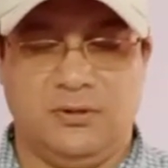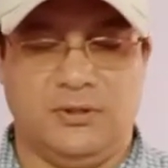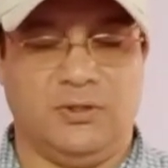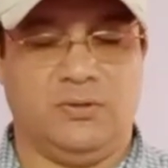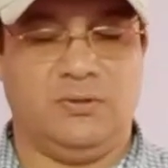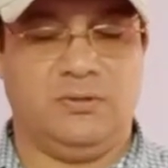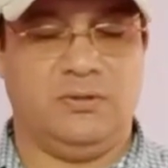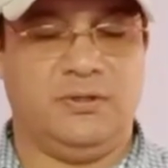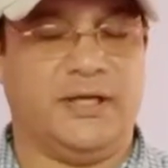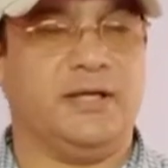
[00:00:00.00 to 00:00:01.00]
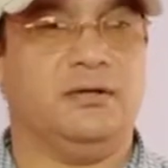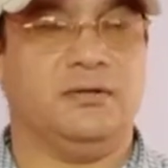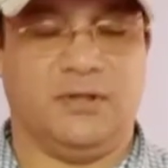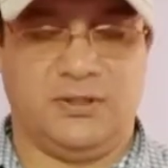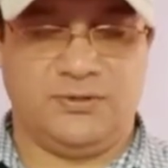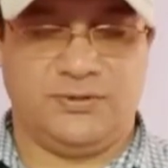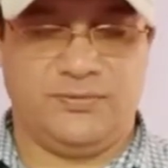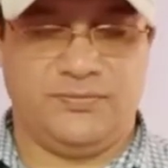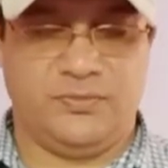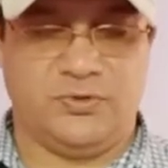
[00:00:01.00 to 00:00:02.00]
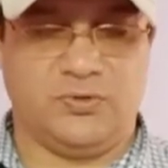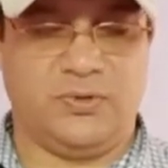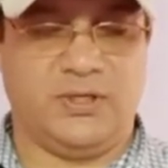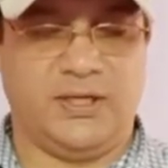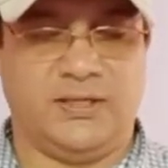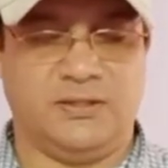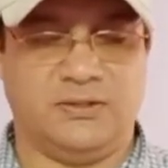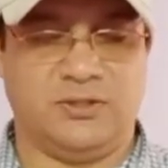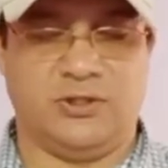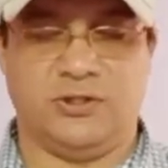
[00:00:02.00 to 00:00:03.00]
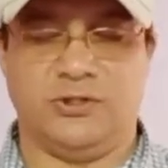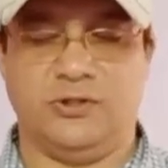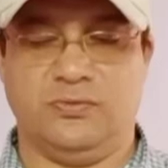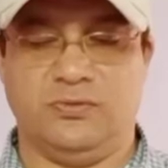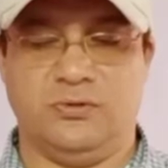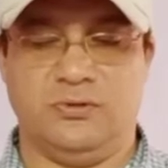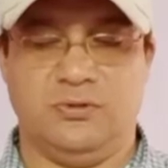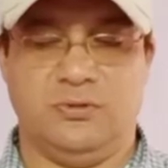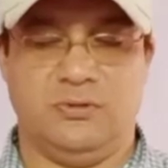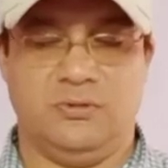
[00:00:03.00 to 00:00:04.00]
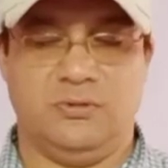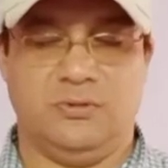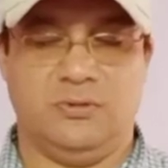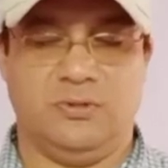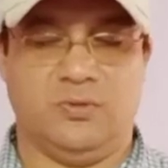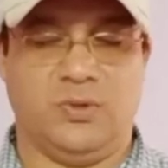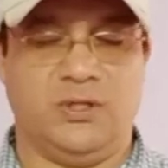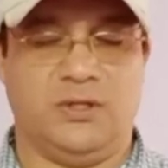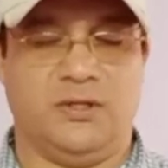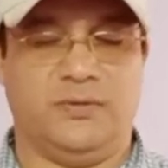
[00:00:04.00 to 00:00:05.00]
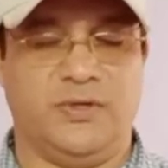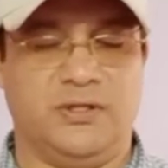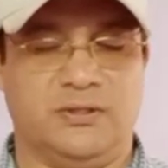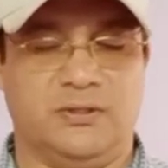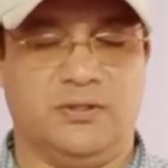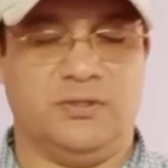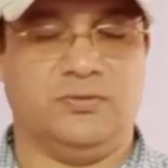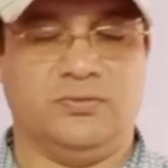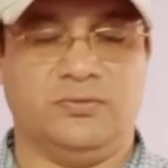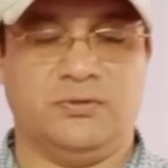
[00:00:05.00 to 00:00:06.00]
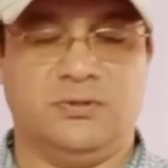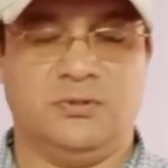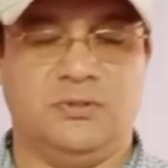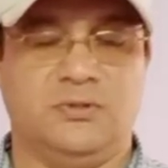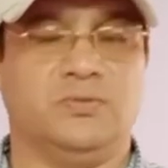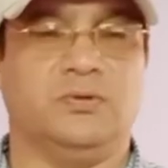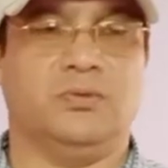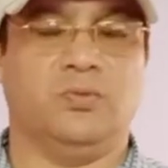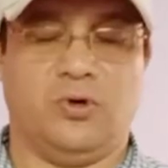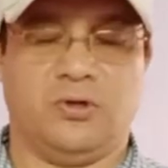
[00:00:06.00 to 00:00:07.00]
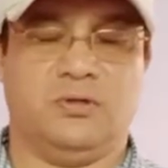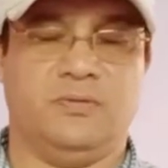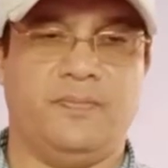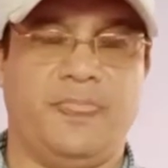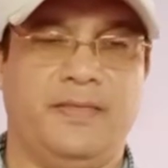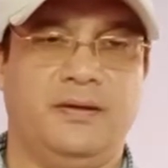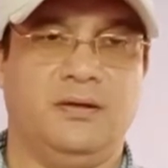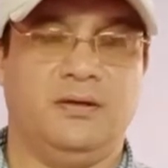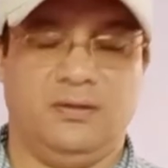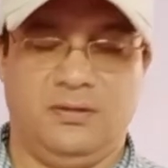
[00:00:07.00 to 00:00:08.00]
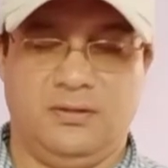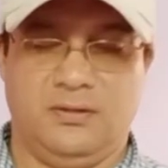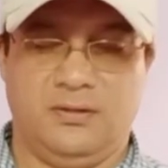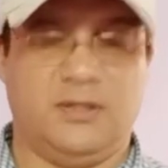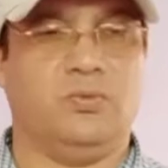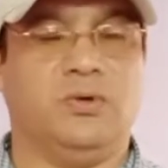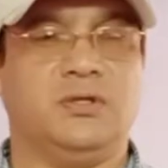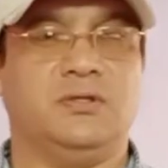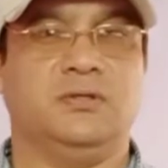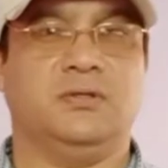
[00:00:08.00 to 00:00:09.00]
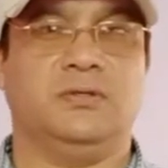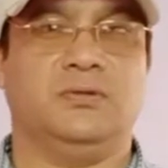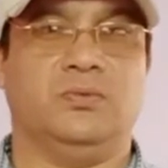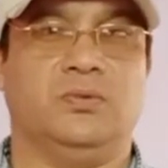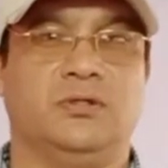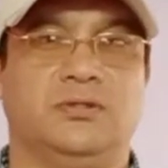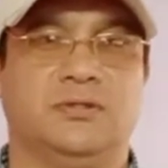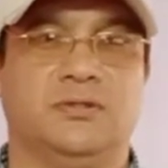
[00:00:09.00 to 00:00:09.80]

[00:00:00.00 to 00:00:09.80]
Then all nine runners joined hands and continued the 100 meter reduced to a walk. Then what was